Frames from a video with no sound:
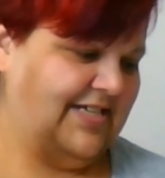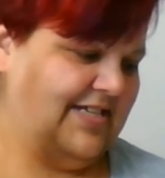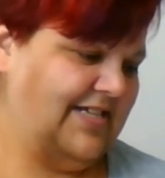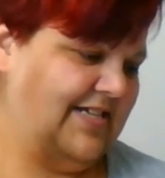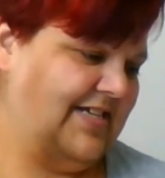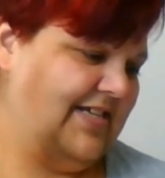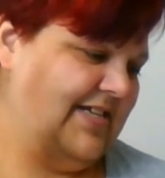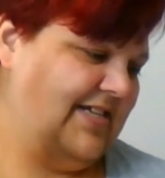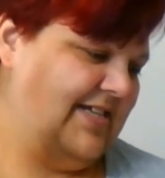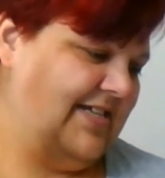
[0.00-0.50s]

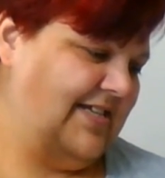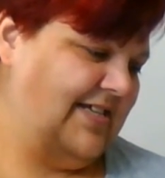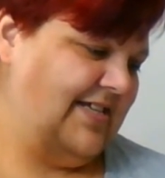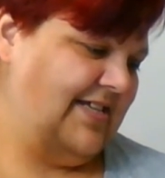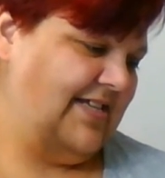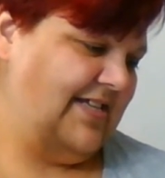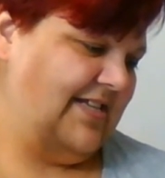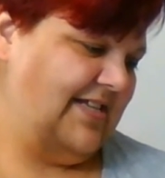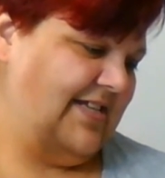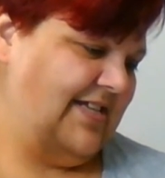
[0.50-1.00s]

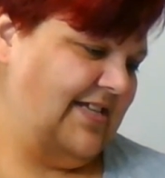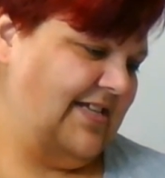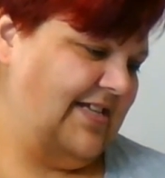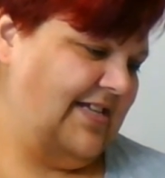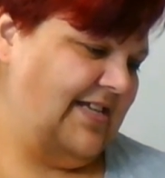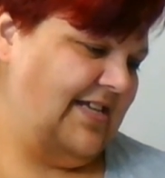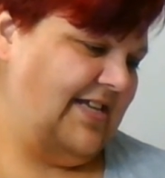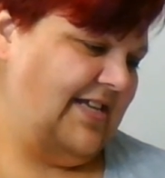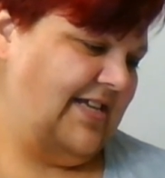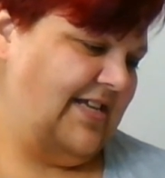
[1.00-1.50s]

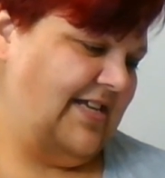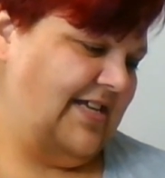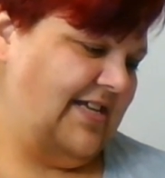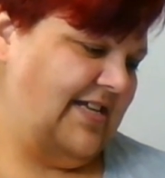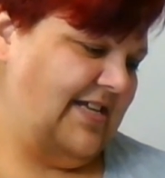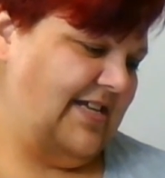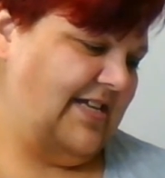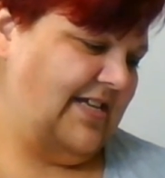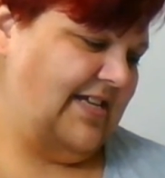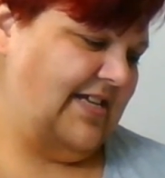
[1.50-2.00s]

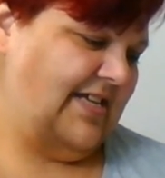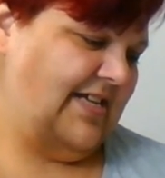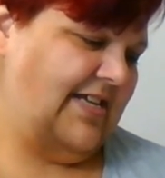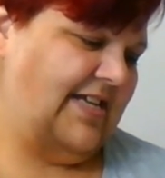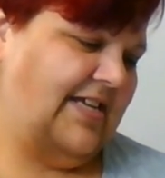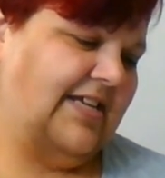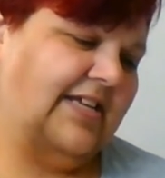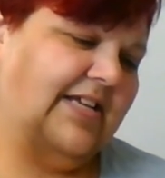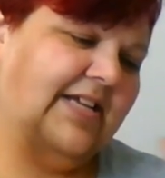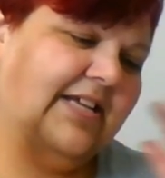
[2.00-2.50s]

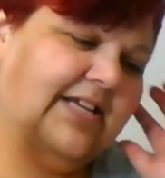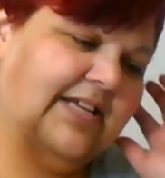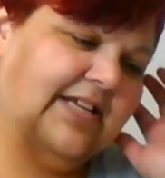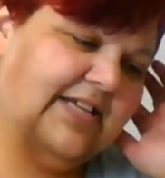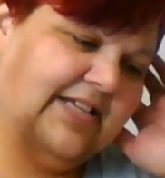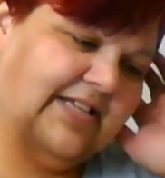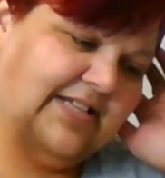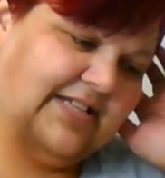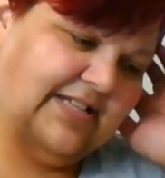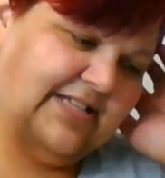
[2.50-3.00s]

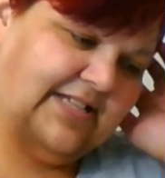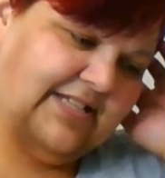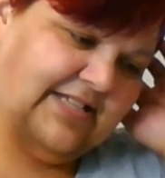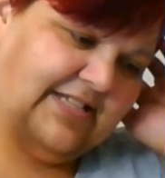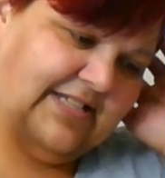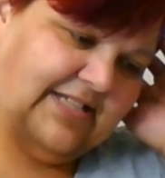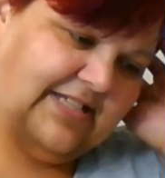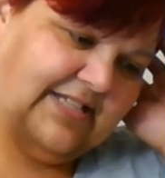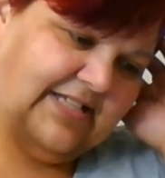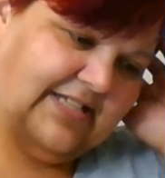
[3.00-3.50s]

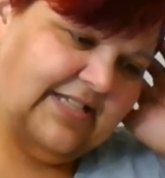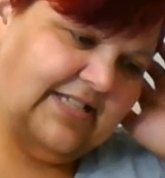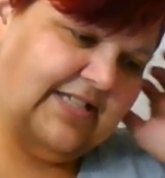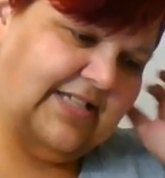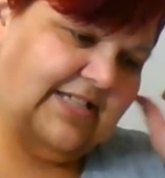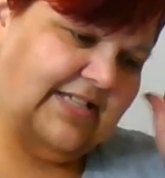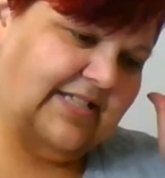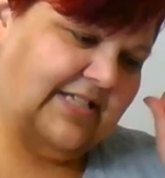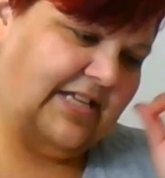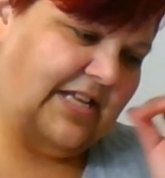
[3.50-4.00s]

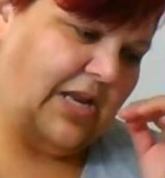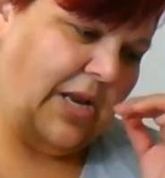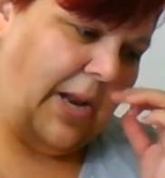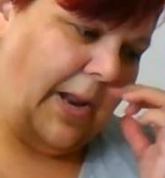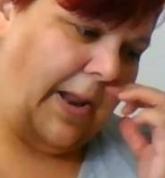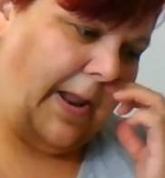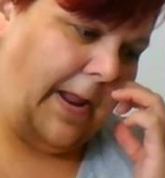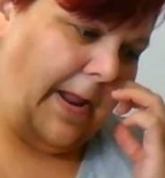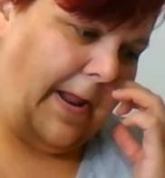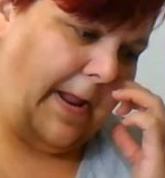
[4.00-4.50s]

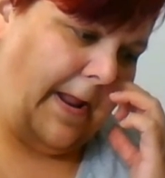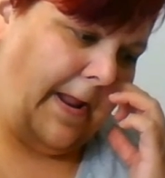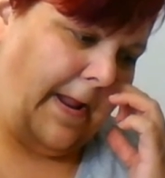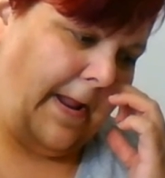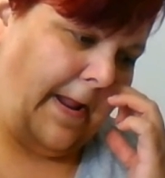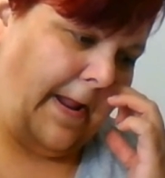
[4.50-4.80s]
Nobody speaks.